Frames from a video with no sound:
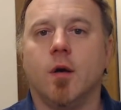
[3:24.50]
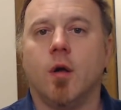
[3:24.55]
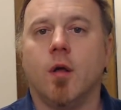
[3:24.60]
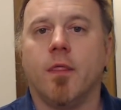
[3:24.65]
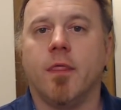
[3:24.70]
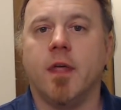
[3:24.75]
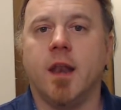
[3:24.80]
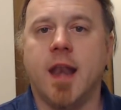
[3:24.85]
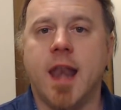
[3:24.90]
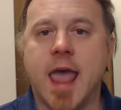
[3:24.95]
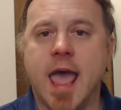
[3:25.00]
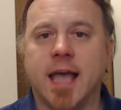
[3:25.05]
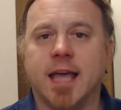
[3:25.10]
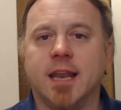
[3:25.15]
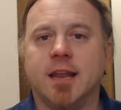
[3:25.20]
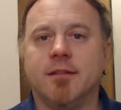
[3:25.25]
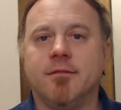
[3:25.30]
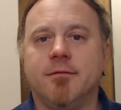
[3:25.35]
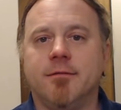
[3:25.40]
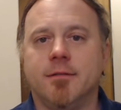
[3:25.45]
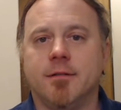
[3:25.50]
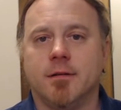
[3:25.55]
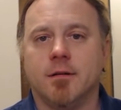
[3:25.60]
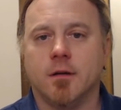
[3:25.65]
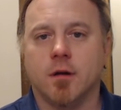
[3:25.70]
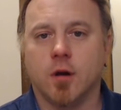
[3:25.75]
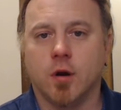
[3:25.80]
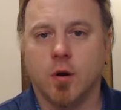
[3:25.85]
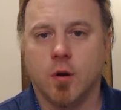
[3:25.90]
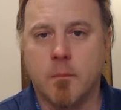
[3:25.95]
the negative
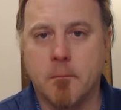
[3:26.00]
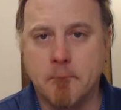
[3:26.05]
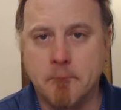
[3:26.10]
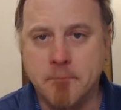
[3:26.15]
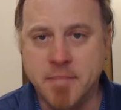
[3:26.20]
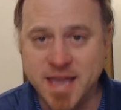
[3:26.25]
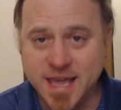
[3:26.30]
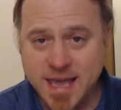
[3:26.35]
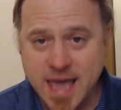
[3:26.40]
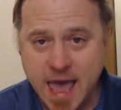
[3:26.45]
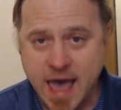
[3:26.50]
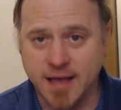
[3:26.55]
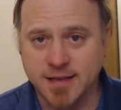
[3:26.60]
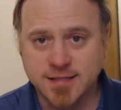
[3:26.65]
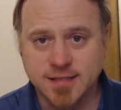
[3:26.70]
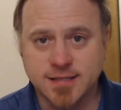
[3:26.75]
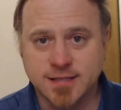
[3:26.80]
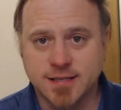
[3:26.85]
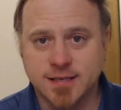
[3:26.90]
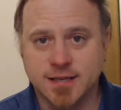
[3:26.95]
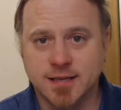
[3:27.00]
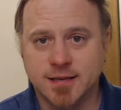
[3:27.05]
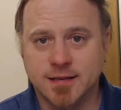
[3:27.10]
B S